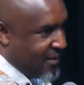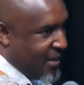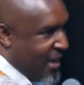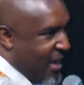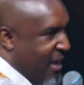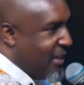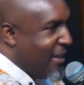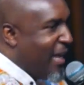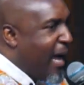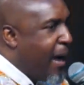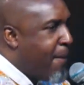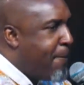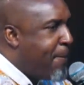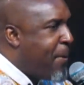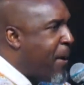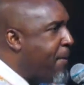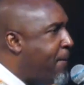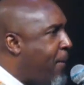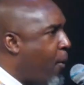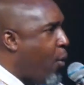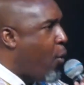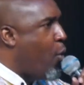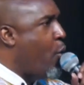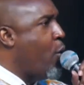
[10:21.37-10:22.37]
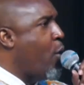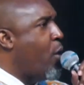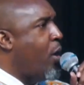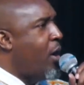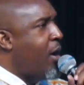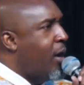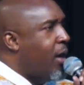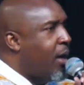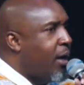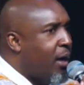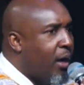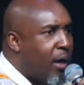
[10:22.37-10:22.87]
There are people who,
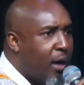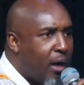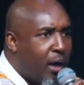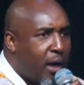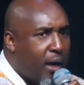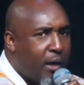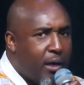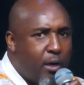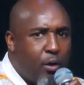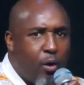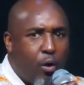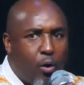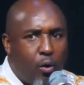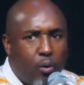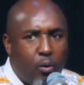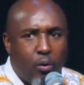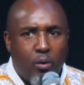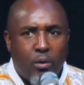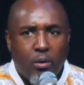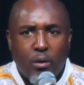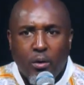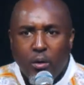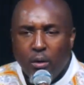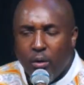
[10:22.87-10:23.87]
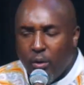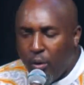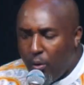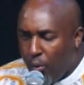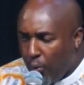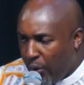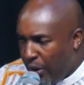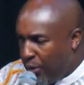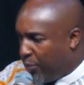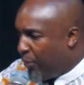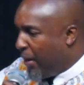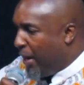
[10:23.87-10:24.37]
you know,
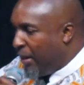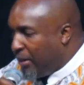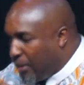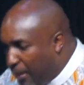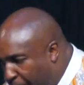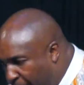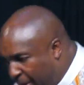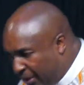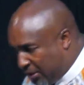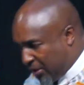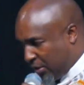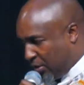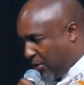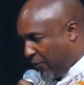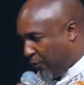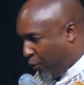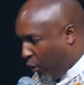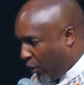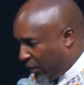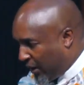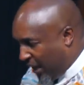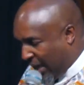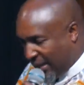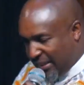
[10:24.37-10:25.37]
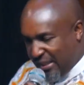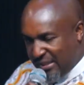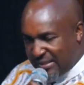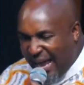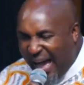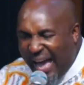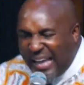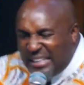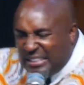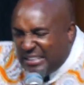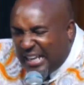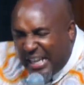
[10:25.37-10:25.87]
when we're in the presence of God like this,
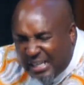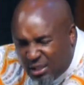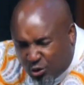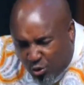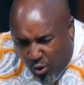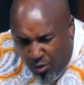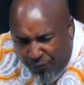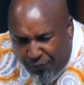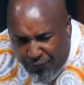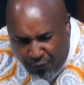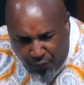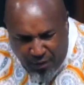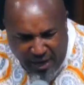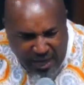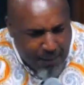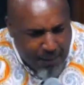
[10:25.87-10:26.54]
I just don't feel like